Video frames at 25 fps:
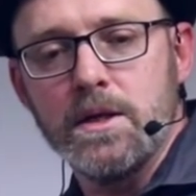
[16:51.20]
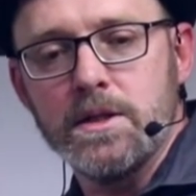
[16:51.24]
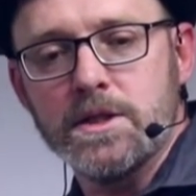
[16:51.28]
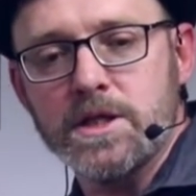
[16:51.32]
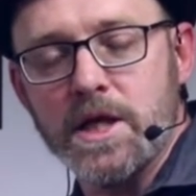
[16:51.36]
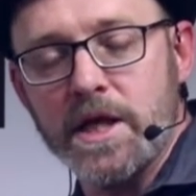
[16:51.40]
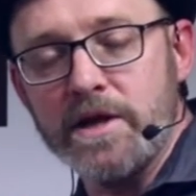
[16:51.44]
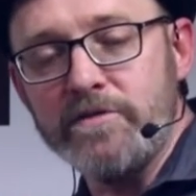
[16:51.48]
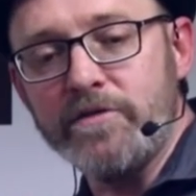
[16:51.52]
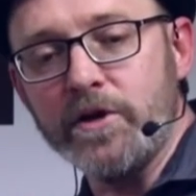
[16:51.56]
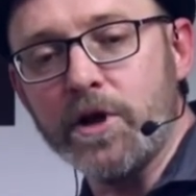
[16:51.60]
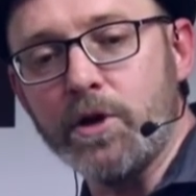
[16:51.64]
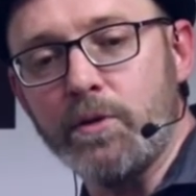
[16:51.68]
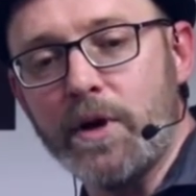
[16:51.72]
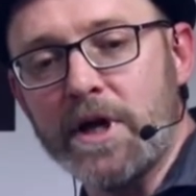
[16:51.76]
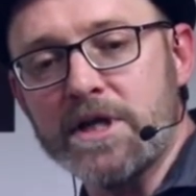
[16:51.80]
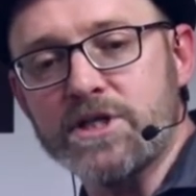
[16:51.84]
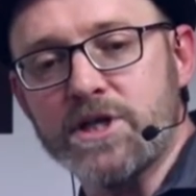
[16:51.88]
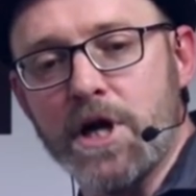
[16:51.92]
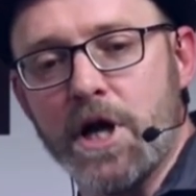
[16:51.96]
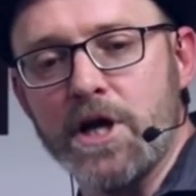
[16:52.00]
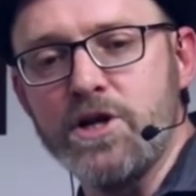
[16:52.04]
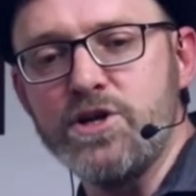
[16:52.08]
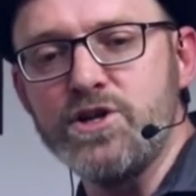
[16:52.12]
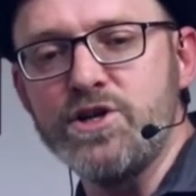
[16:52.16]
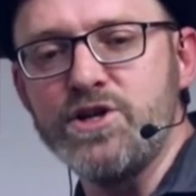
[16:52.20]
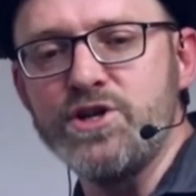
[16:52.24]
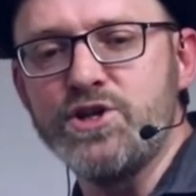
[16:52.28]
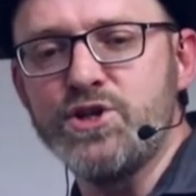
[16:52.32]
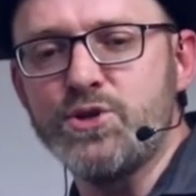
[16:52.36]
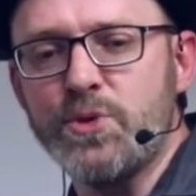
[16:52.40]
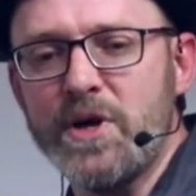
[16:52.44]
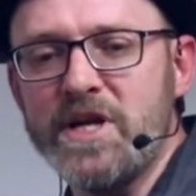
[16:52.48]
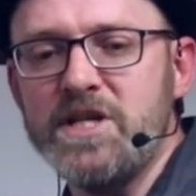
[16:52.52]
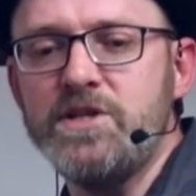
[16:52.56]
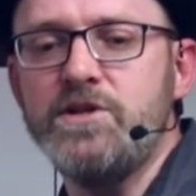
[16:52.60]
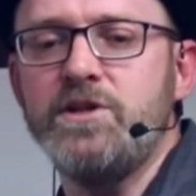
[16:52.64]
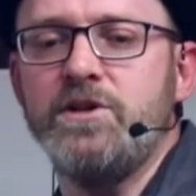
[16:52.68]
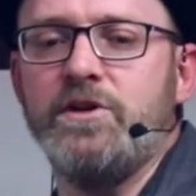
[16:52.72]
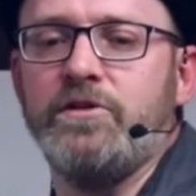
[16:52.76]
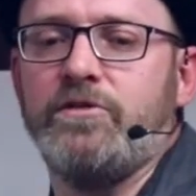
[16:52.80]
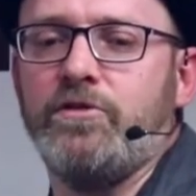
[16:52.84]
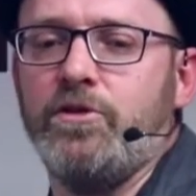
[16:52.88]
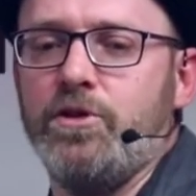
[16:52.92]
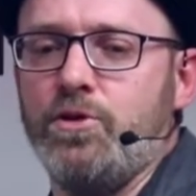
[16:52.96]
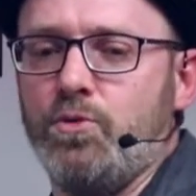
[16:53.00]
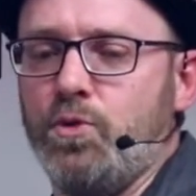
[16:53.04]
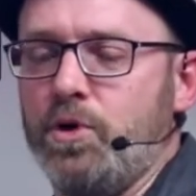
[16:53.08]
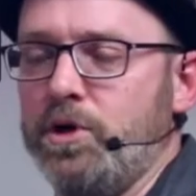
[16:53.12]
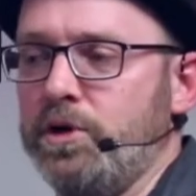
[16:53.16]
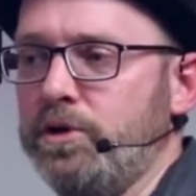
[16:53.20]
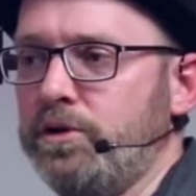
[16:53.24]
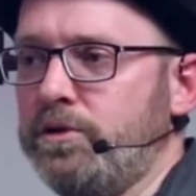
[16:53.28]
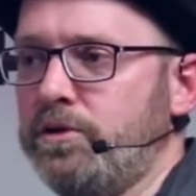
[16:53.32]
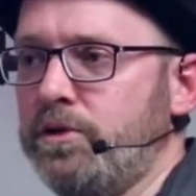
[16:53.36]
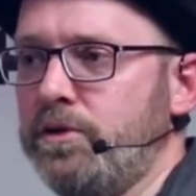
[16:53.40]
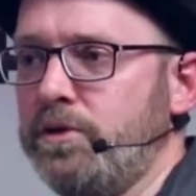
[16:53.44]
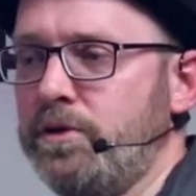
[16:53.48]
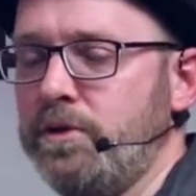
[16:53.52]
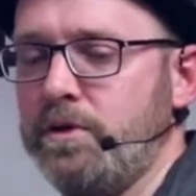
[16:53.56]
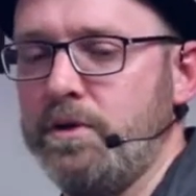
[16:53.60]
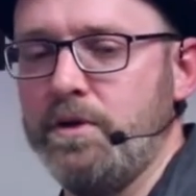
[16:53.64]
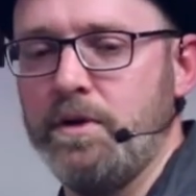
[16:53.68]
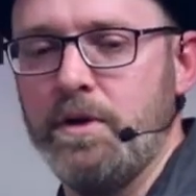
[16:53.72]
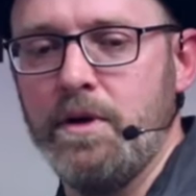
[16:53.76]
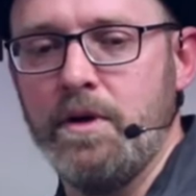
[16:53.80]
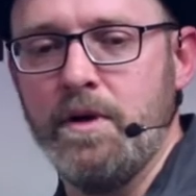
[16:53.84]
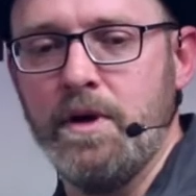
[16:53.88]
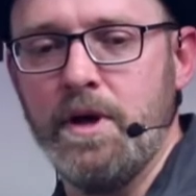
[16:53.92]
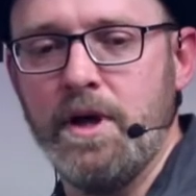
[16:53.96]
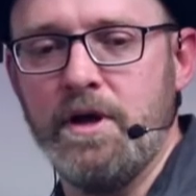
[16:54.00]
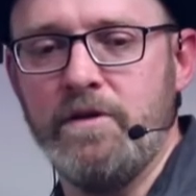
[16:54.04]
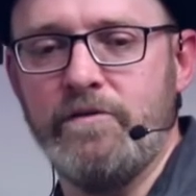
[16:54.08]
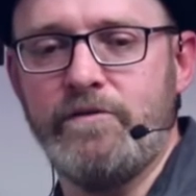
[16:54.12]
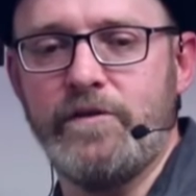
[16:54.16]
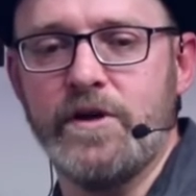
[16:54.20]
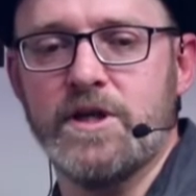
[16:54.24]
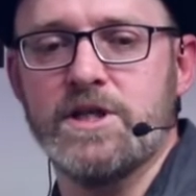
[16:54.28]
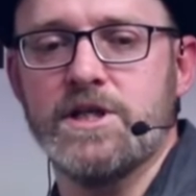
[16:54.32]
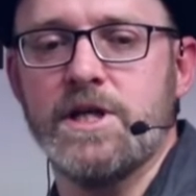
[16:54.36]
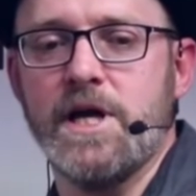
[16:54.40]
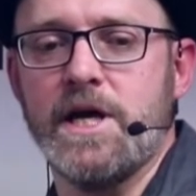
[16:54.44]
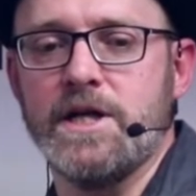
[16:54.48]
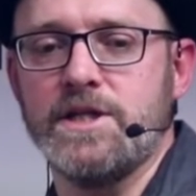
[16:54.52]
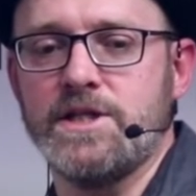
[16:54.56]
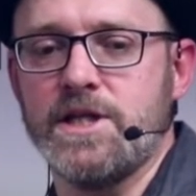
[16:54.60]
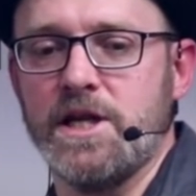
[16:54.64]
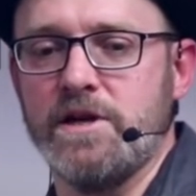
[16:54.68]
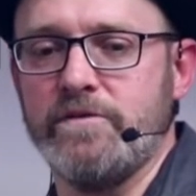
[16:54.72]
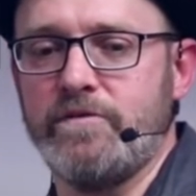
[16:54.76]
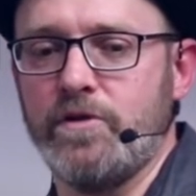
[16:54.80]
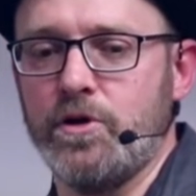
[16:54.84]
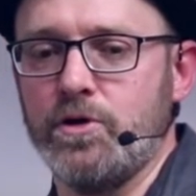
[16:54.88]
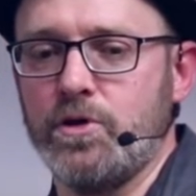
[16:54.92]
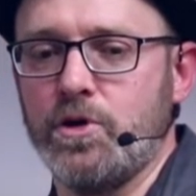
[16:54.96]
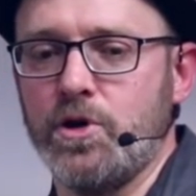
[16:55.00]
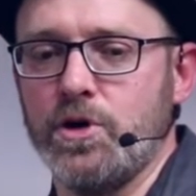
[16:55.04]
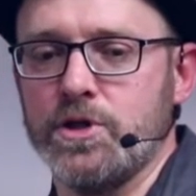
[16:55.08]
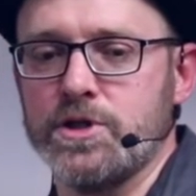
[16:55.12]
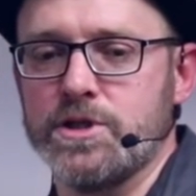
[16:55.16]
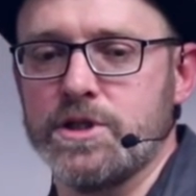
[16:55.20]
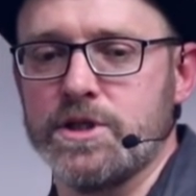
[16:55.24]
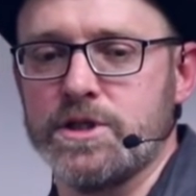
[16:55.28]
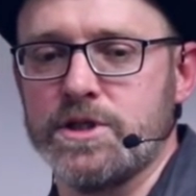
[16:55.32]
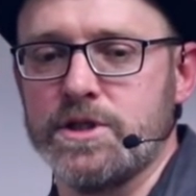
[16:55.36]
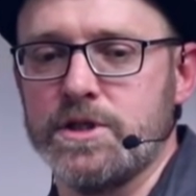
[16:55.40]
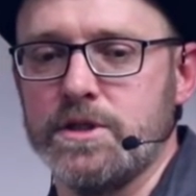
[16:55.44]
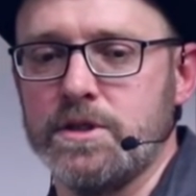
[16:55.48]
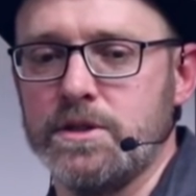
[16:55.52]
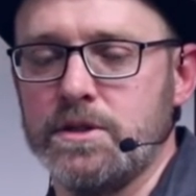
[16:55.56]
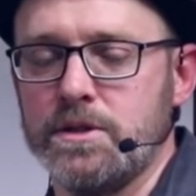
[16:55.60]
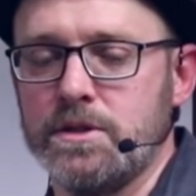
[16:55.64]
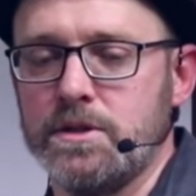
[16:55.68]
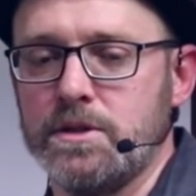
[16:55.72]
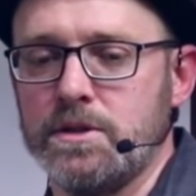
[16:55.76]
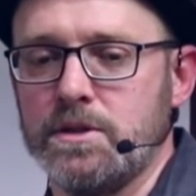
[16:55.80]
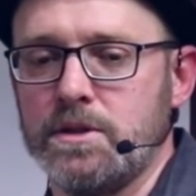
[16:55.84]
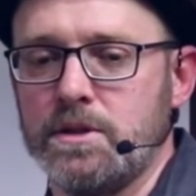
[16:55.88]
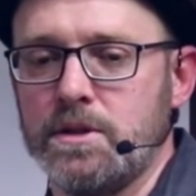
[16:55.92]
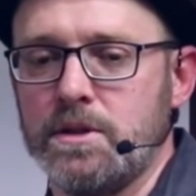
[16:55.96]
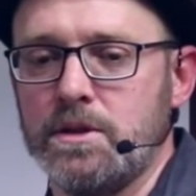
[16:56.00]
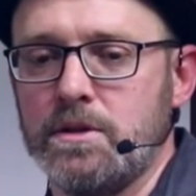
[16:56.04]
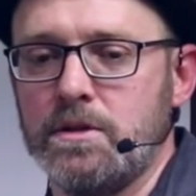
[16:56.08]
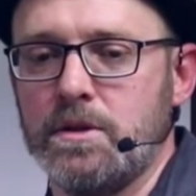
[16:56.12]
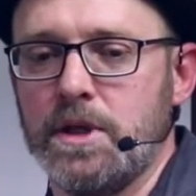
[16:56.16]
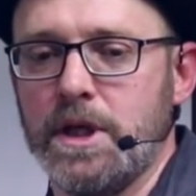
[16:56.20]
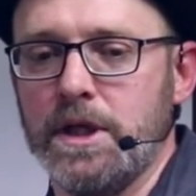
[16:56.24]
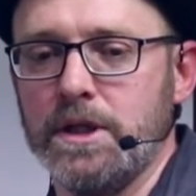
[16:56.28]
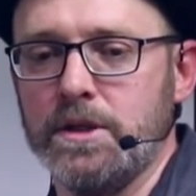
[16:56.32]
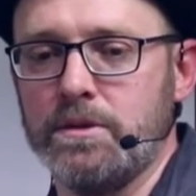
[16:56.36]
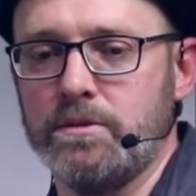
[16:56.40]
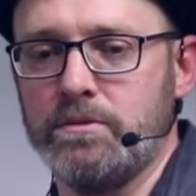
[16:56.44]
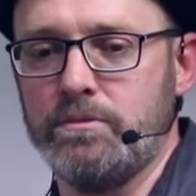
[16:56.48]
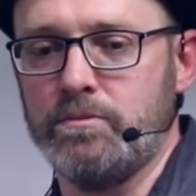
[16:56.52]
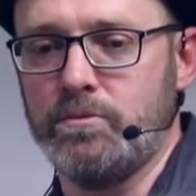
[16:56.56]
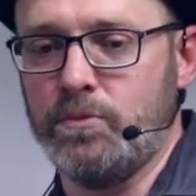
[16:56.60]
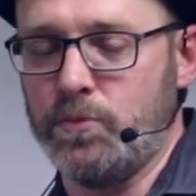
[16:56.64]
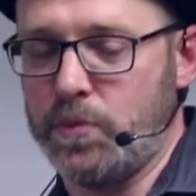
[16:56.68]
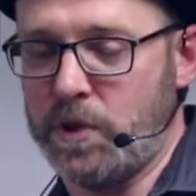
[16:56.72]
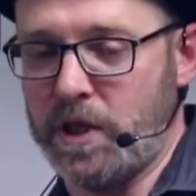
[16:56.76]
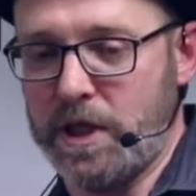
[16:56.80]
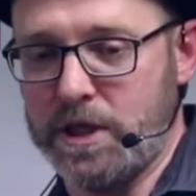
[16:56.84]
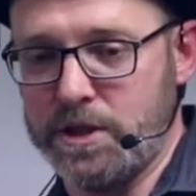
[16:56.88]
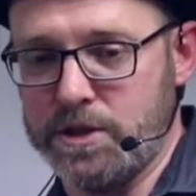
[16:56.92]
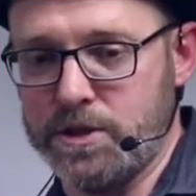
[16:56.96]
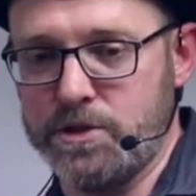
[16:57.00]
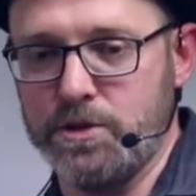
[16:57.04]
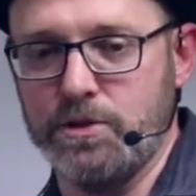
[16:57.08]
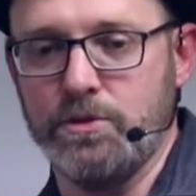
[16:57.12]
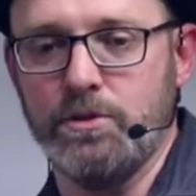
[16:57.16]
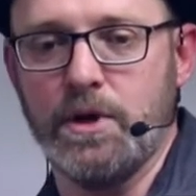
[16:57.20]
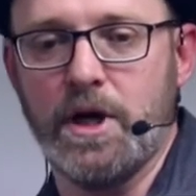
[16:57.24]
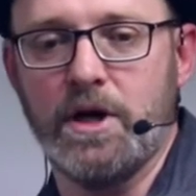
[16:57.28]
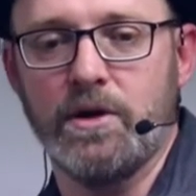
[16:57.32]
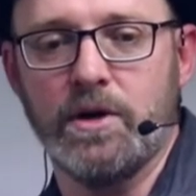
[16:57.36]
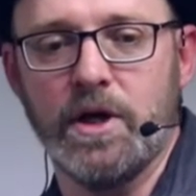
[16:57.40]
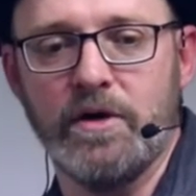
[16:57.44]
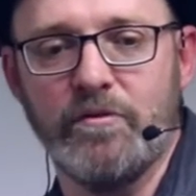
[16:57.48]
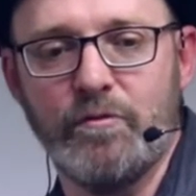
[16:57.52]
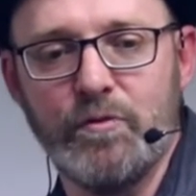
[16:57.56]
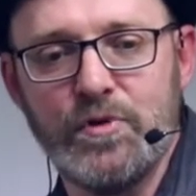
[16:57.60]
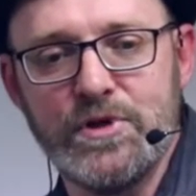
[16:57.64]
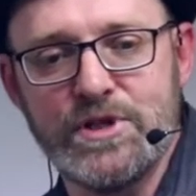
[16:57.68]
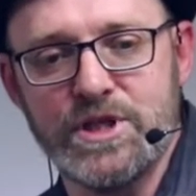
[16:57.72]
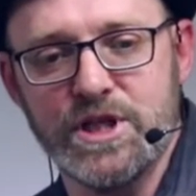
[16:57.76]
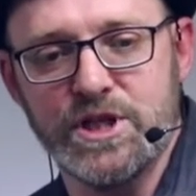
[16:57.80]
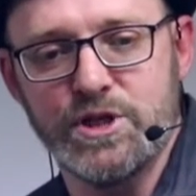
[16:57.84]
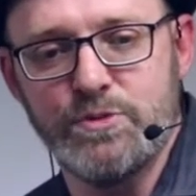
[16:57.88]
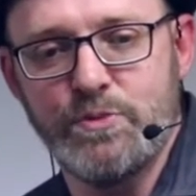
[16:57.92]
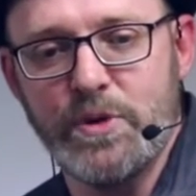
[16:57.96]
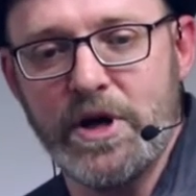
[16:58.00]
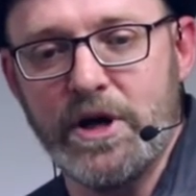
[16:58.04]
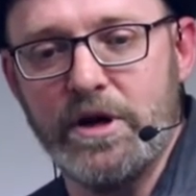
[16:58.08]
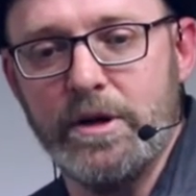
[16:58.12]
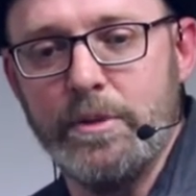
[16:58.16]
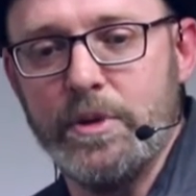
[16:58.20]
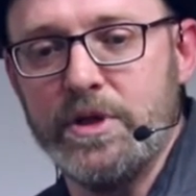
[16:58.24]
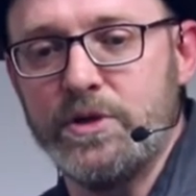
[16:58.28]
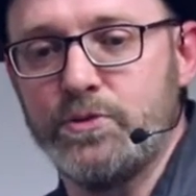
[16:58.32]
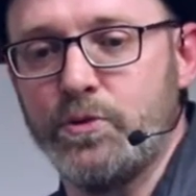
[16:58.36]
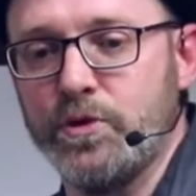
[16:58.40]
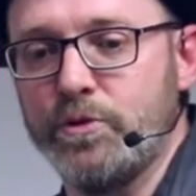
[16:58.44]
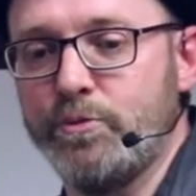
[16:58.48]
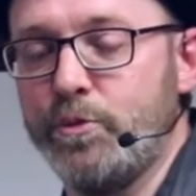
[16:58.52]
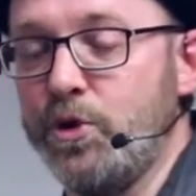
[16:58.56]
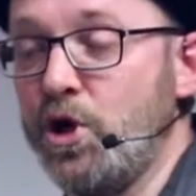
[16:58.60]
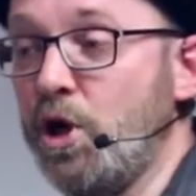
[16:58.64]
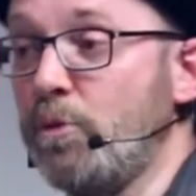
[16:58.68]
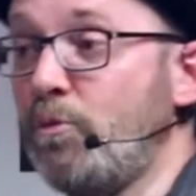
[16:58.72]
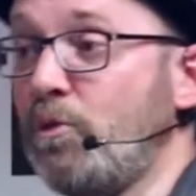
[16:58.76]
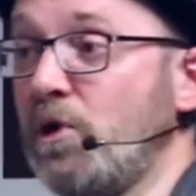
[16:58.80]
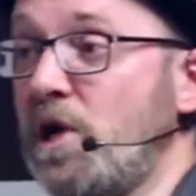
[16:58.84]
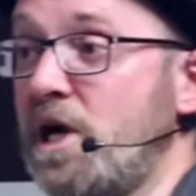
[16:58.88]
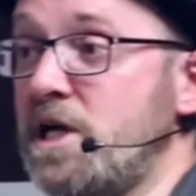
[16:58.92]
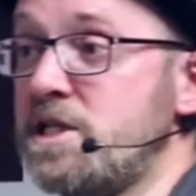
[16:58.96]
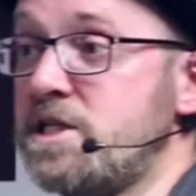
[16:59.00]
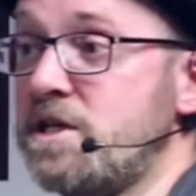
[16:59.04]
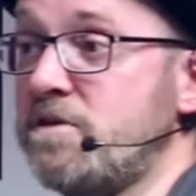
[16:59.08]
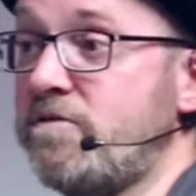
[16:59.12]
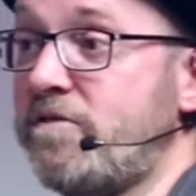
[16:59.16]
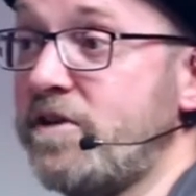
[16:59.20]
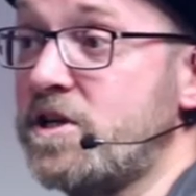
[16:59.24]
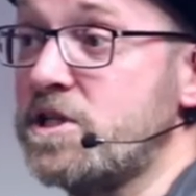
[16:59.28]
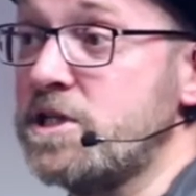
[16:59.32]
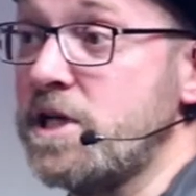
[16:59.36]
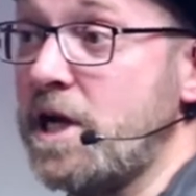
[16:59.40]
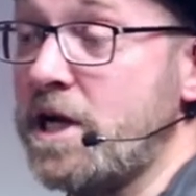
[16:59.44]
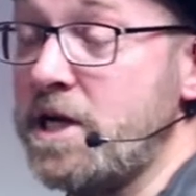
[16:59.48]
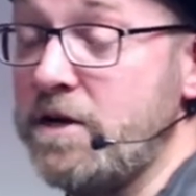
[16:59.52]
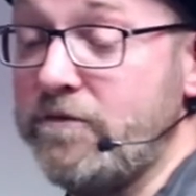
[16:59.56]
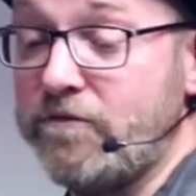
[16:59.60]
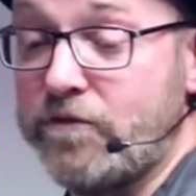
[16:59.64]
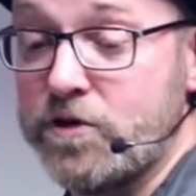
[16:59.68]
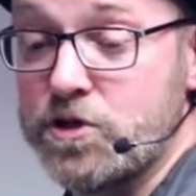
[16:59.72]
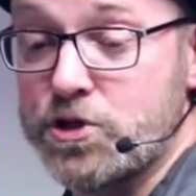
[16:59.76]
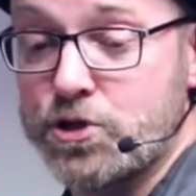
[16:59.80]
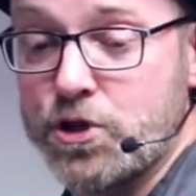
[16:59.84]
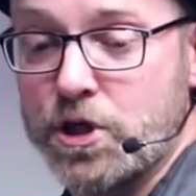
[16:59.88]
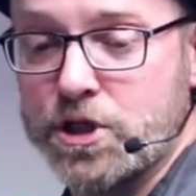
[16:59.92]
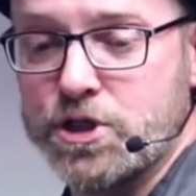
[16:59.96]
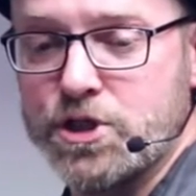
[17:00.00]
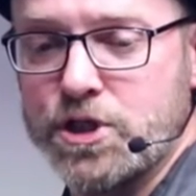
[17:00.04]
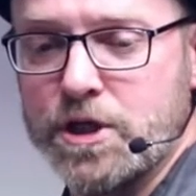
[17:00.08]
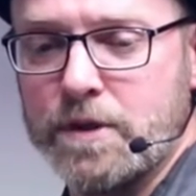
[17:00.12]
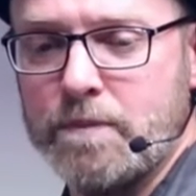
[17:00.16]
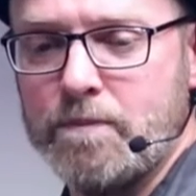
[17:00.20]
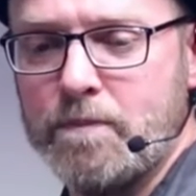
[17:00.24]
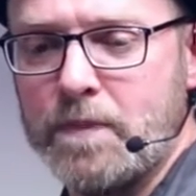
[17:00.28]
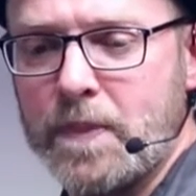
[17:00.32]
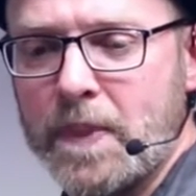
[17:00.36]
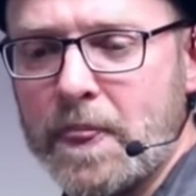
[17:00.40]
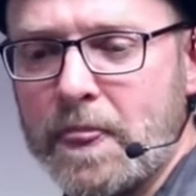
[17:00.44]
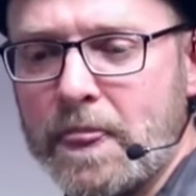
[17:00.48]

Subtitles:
South Africa ranks 120th in the world in fixed line telephone costs, right, thanks to our government's experiment with monopolizing fixed line infrastructure.